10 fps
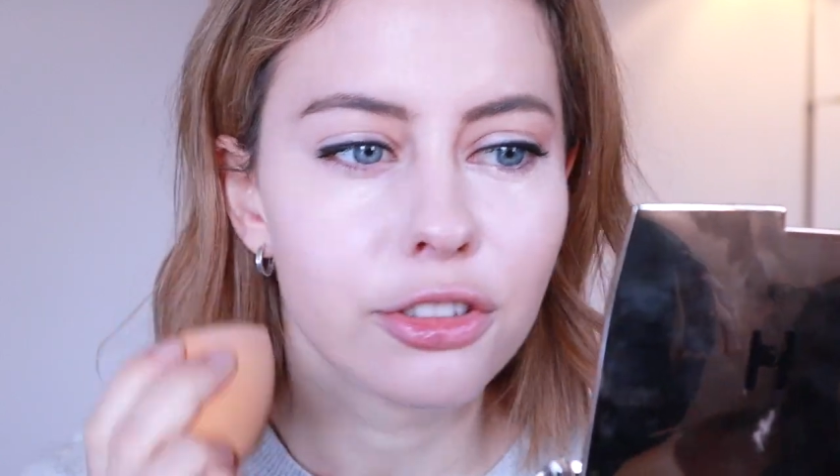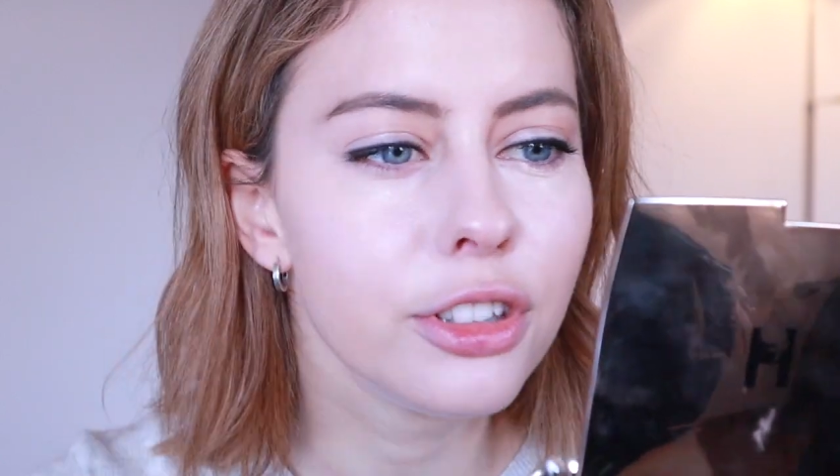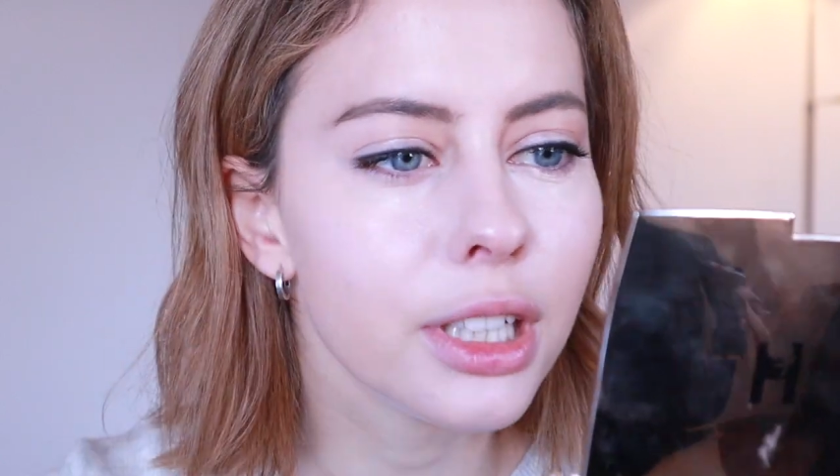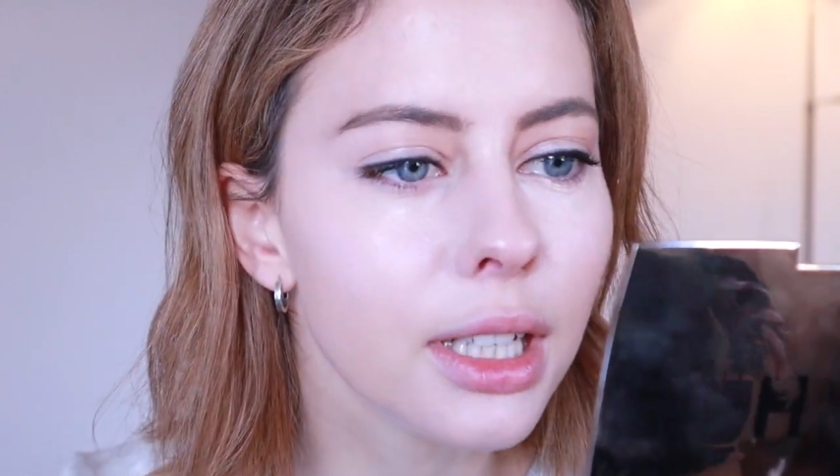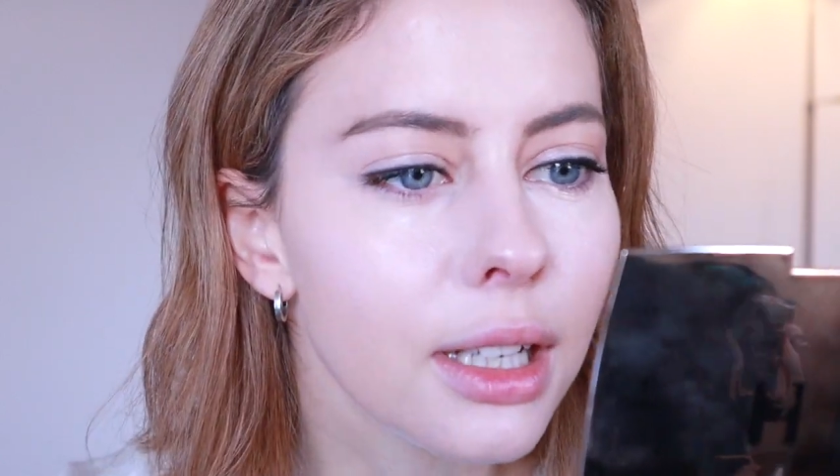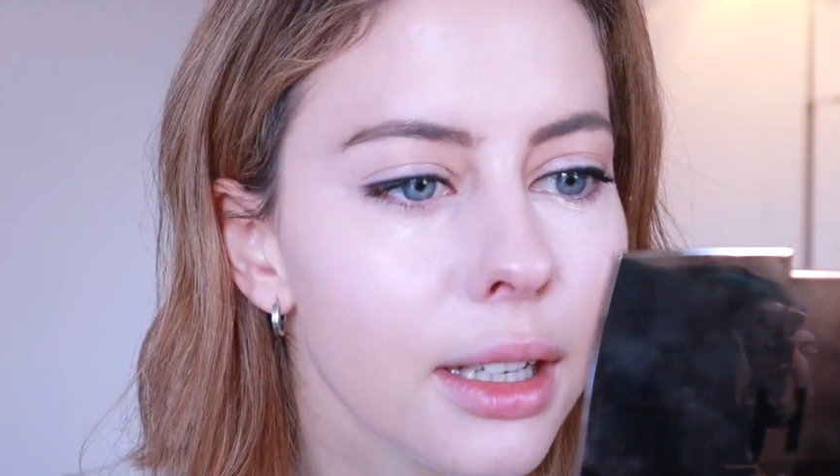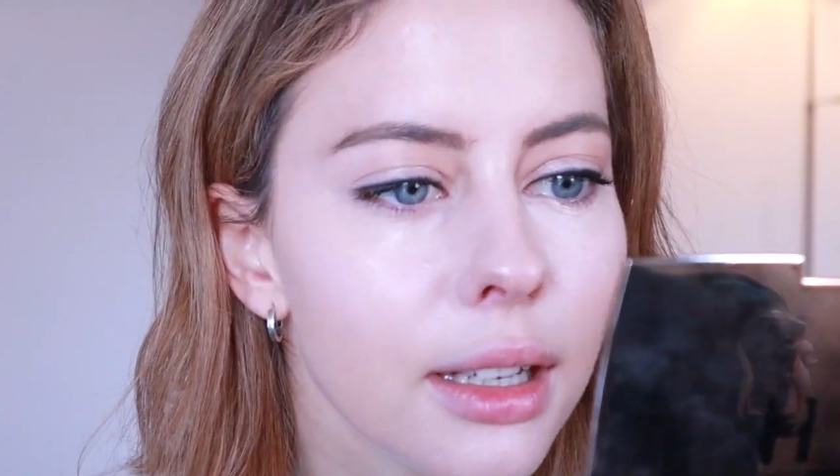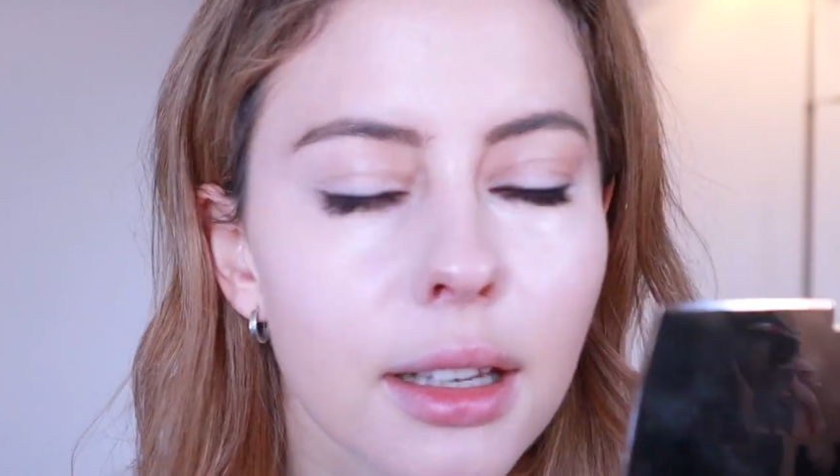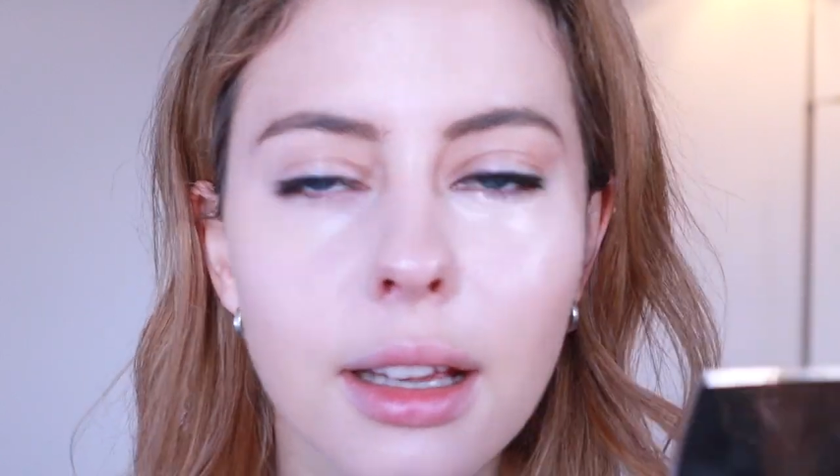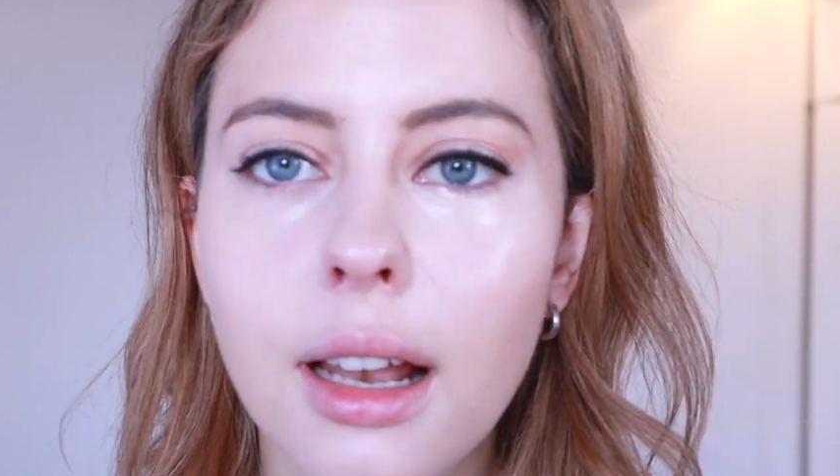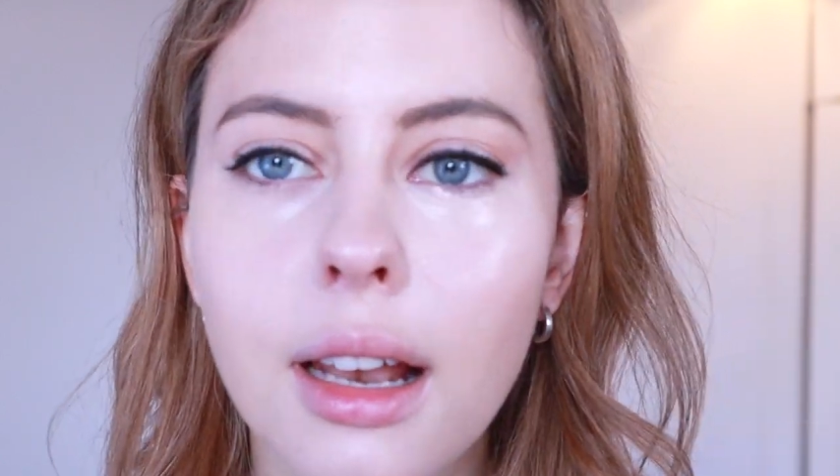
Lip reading: really